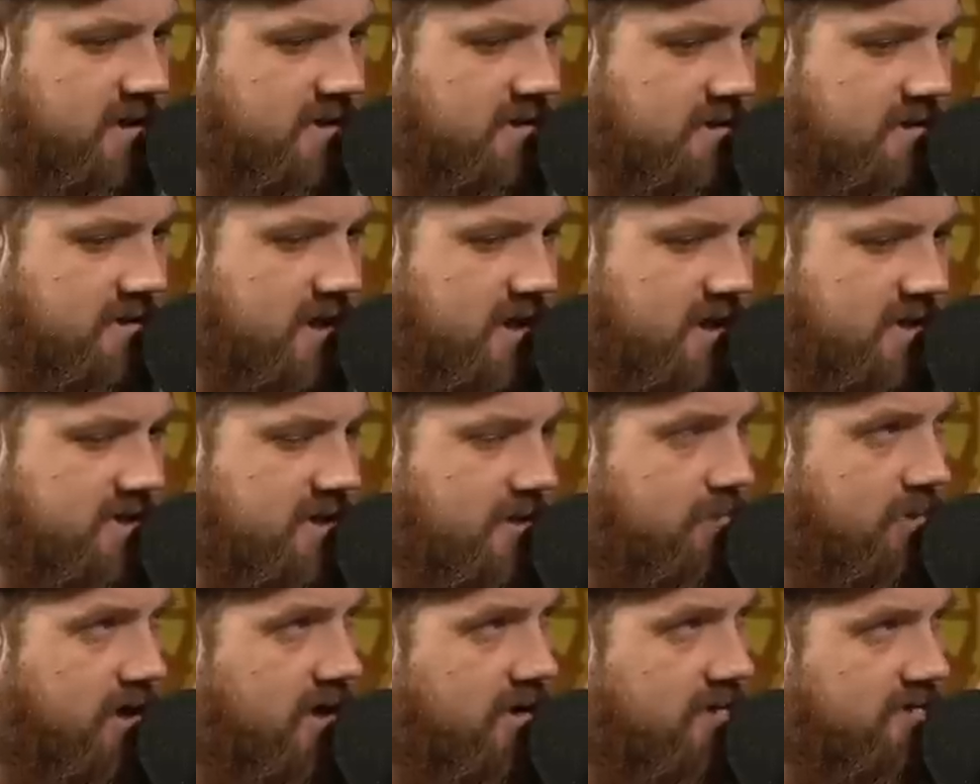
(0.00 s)
in and
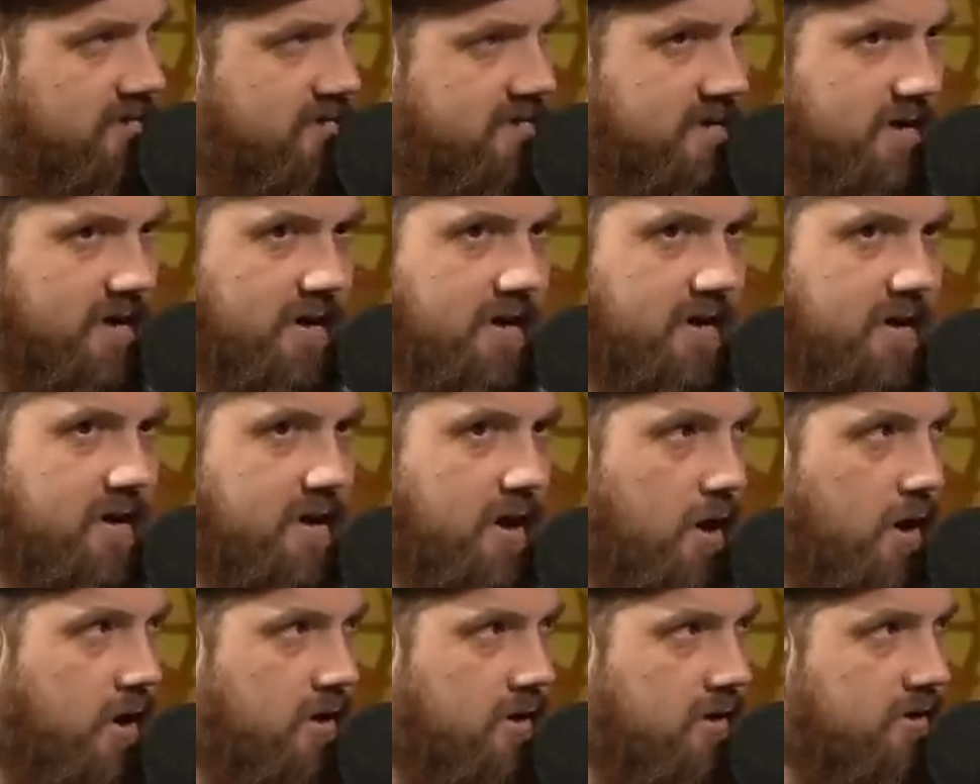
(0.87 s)
AJ Brown is
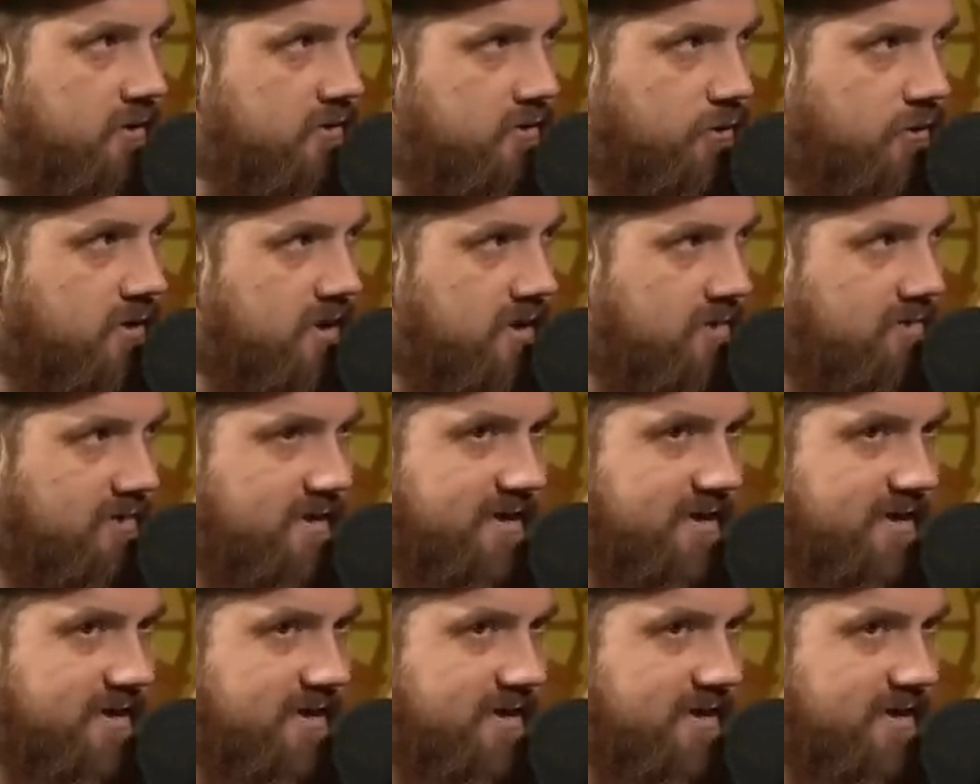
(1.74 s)
120